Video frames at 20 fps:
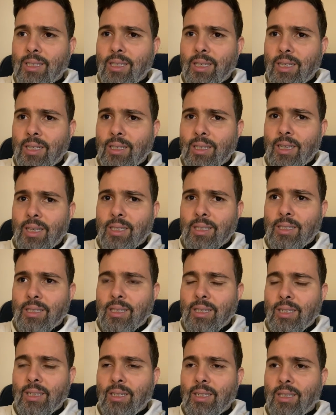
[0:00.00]

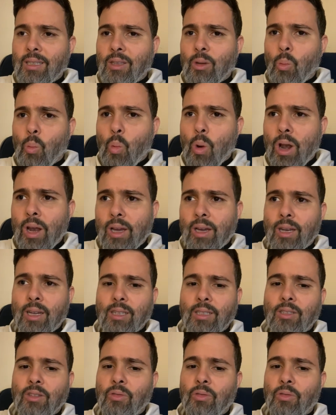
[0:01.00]
the willingness,